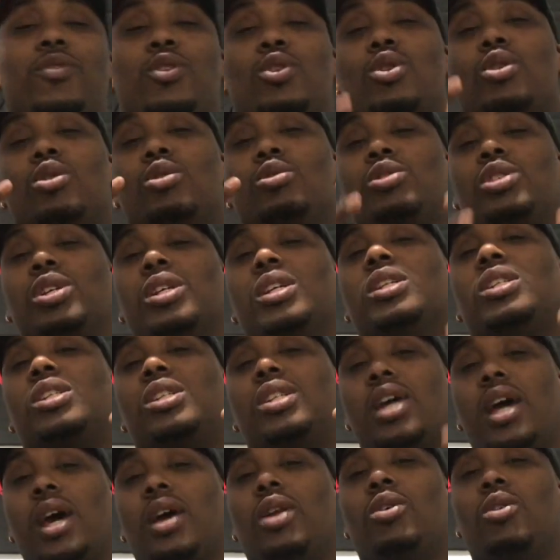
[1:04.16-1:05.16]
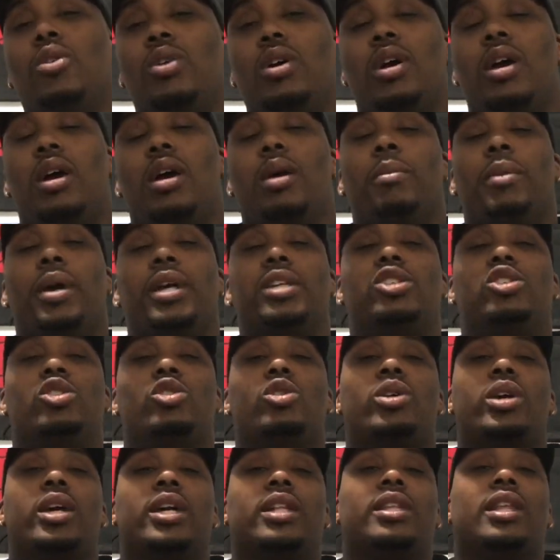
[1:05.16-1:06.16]
if you're new to the channel, make
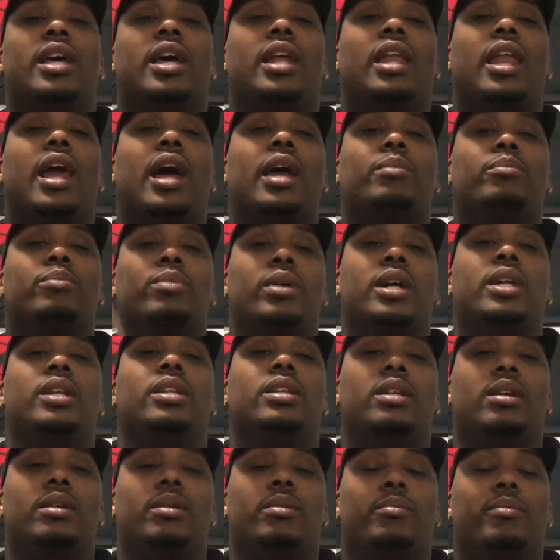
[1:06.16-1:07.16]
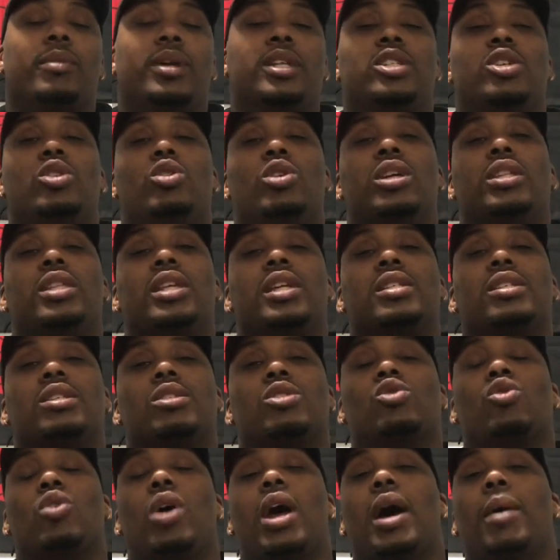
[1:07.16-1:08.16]
sure you hit that like button. Make sure you hit that
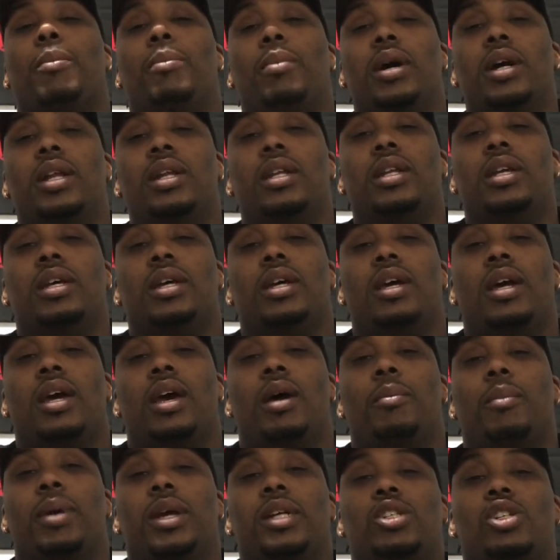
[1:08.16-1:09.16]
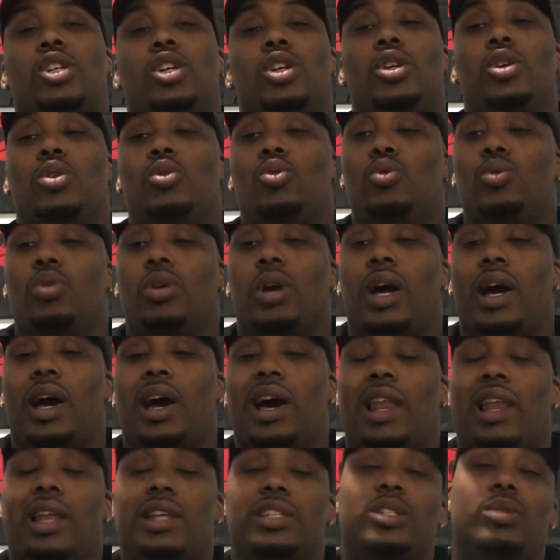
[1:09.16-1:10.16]
subscribe button. And make sure you
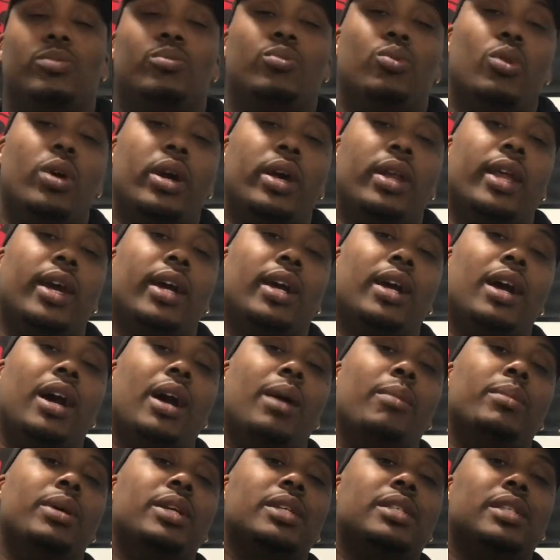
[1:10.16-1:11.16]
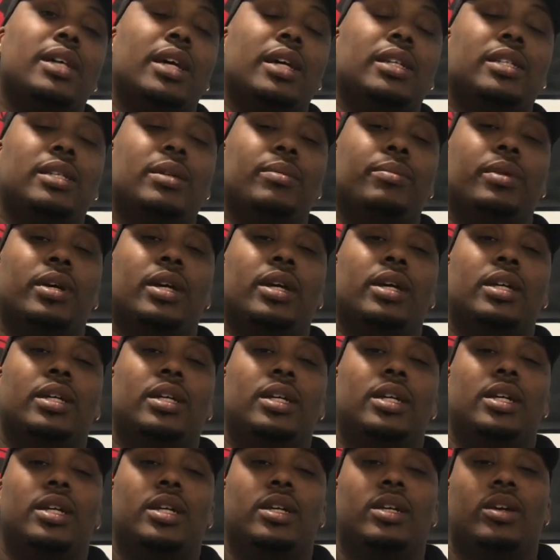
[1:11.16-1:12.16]
holler at your boy in that comment section, man. You know
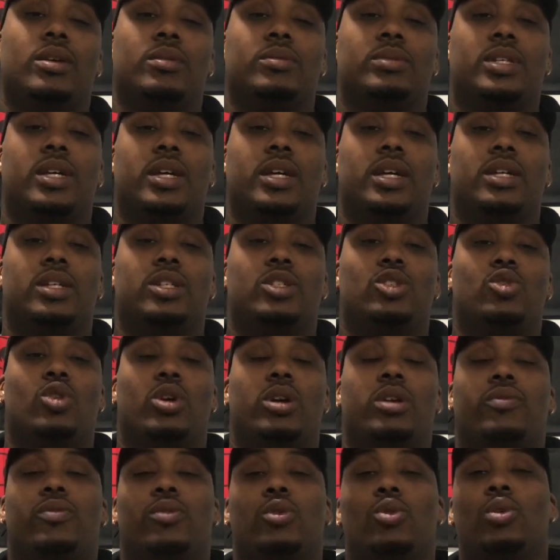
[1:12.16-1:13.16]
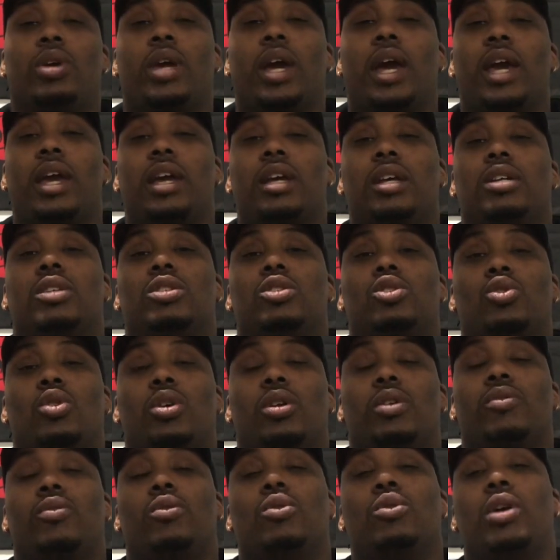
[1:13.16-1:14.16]
what I'm saying? Join the Flu Gang.
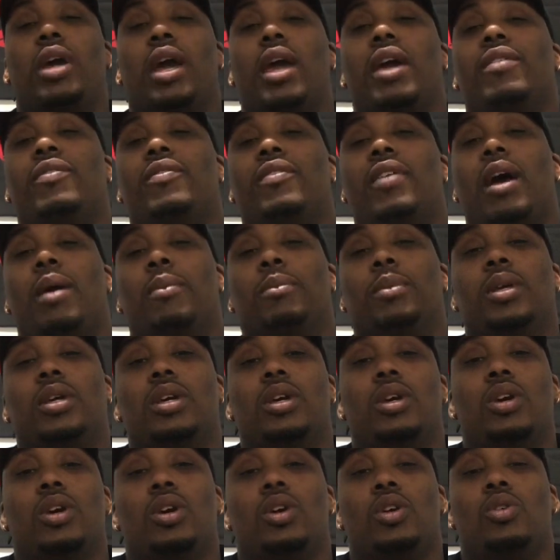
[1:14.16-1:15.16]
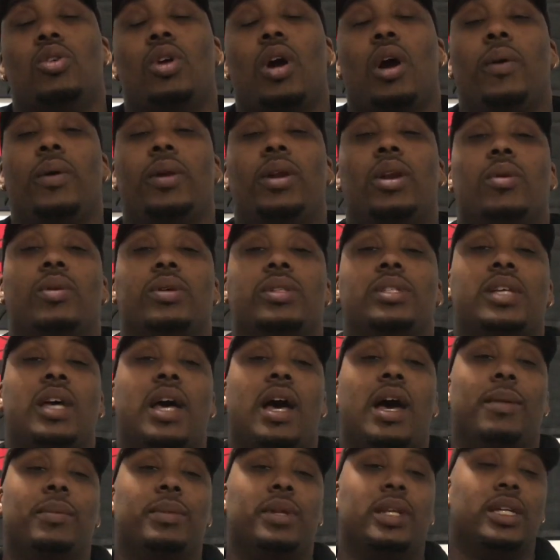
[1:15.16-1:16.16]
Join the Flu Gang family. You already know what
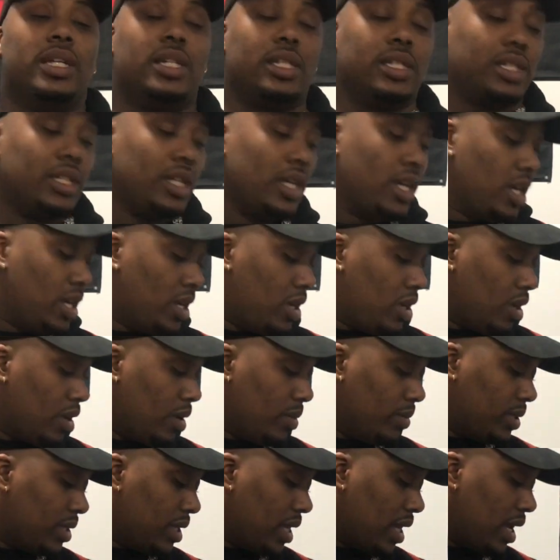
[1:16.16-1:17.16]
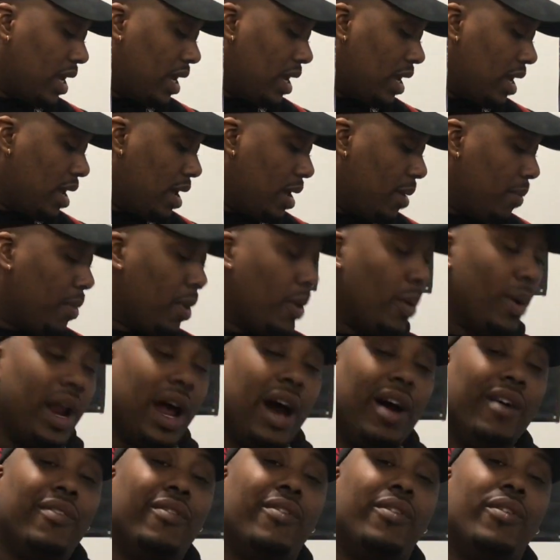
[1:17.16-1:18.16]
time it is. You know what I'm saying? But
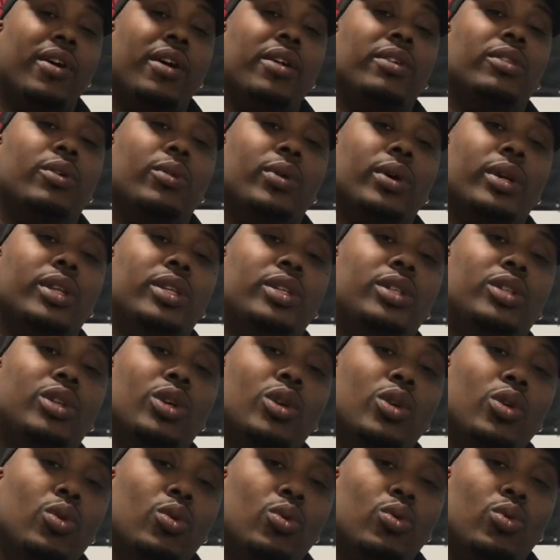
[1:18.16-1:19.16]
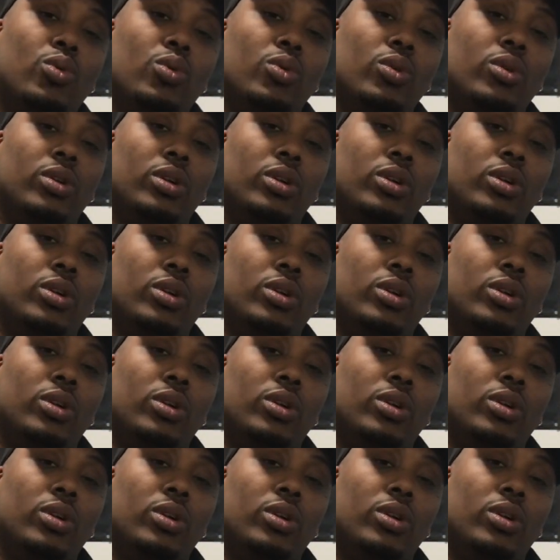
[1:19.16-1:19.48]
without further ado,